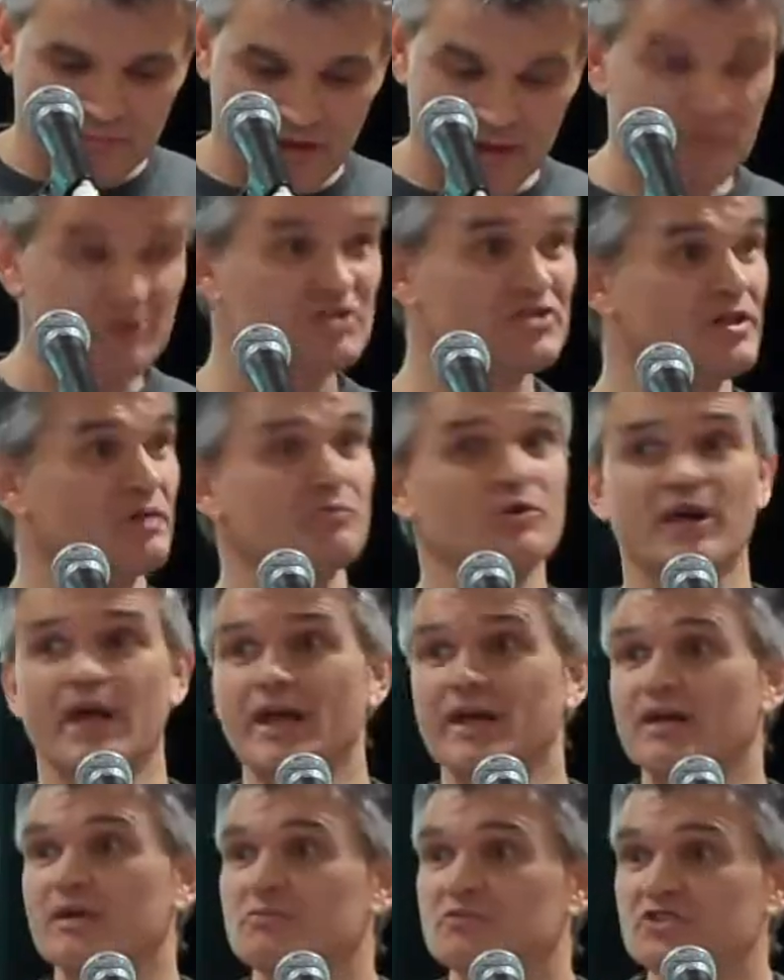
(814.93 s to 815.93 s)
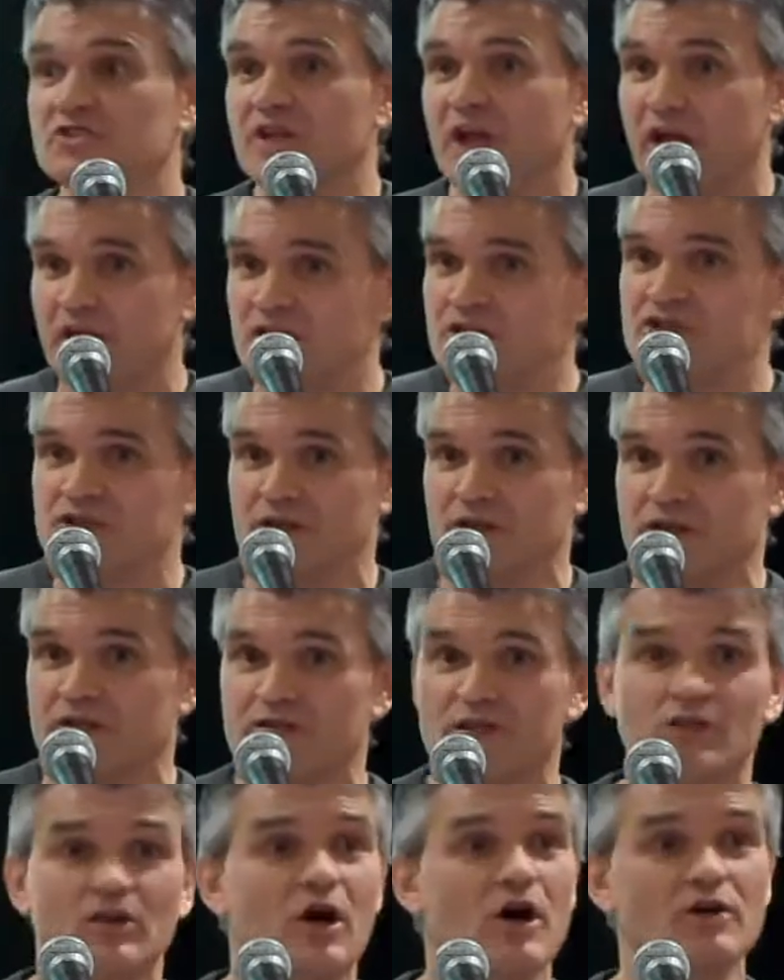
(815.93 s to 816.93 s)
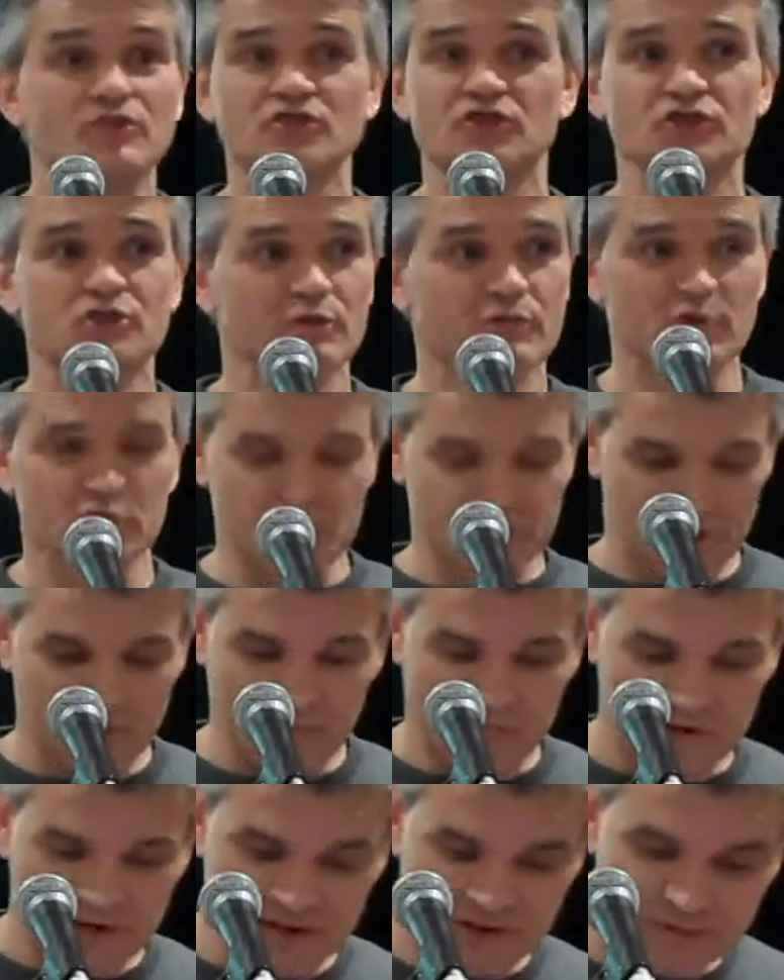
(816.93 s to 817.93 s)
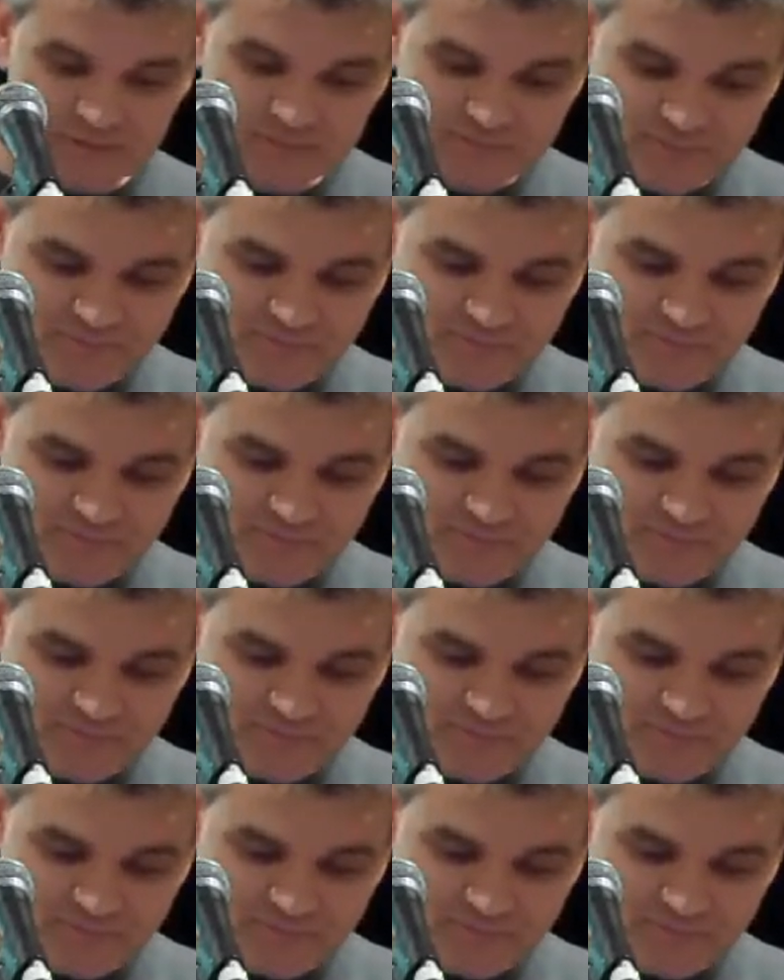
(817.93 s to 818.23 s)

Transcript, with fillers: Maybe some random stranger that asks you for something.